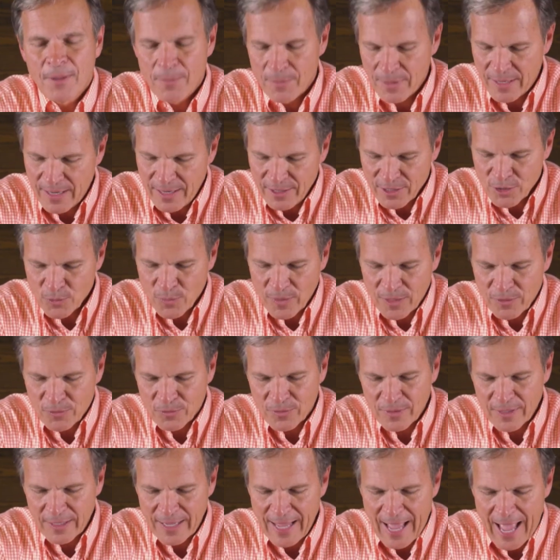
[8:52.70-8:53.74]
But here's what
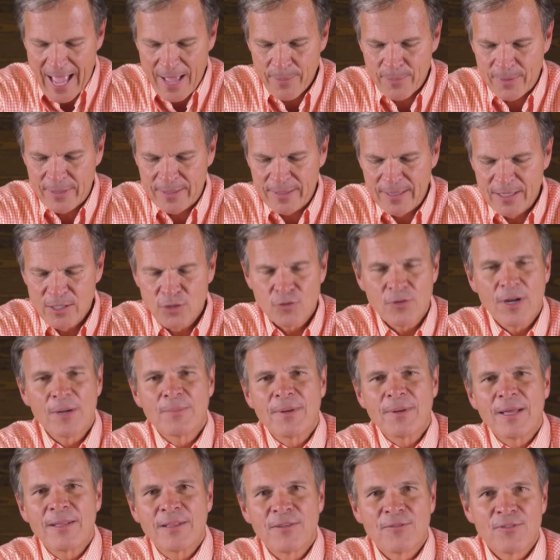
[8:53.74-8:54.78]
really happened. Let's
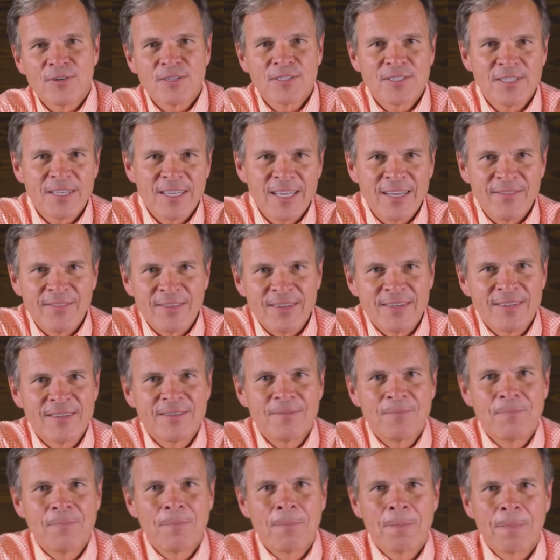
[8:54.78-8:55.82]
drop down to verse 11.
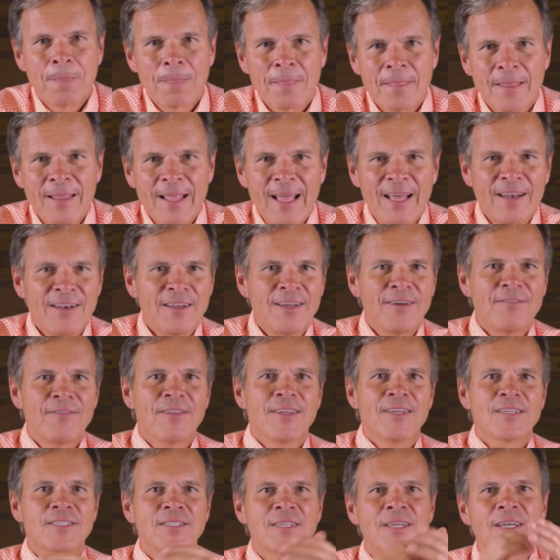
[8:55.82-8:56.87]
I love
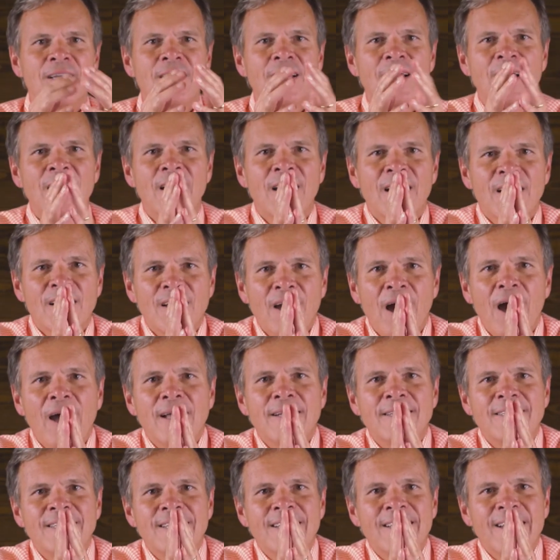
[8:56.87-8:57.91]
this.
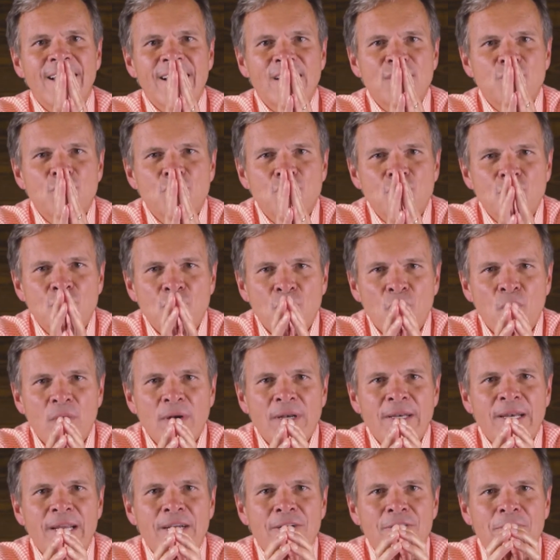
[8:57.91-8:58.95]
God did
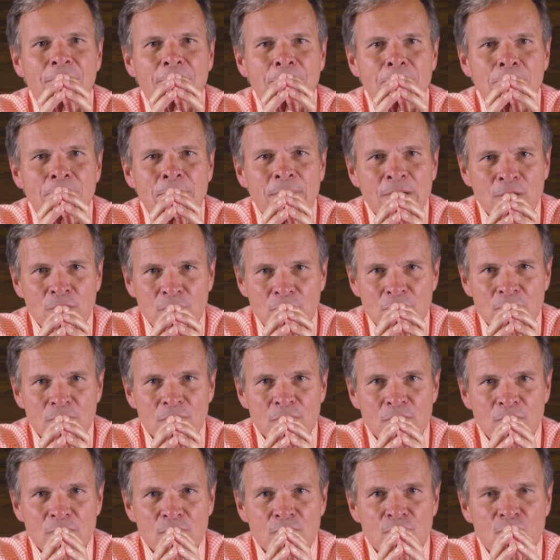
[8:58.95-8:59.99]
extraordinary
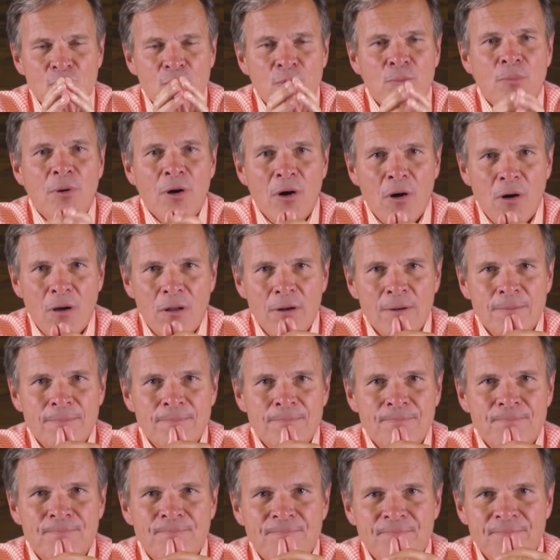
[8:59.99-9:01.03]
miracles through Paul,
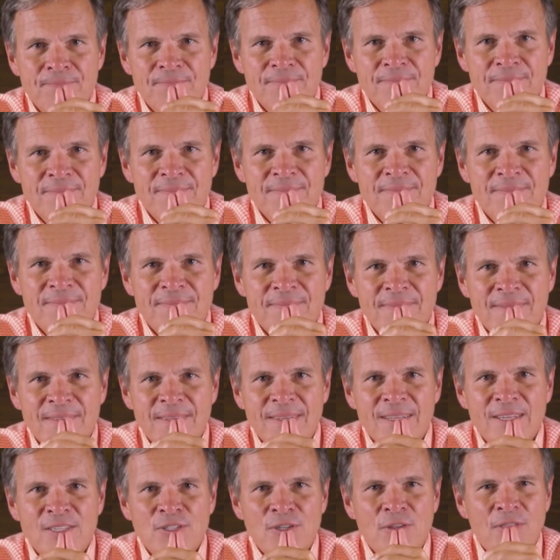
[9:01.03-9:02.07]

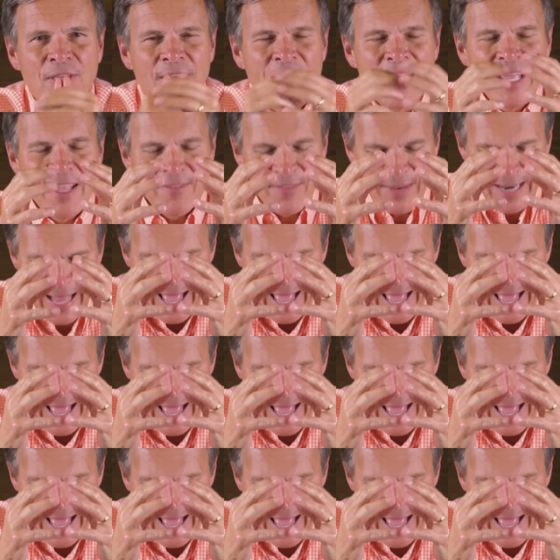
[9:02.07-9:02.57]
so that even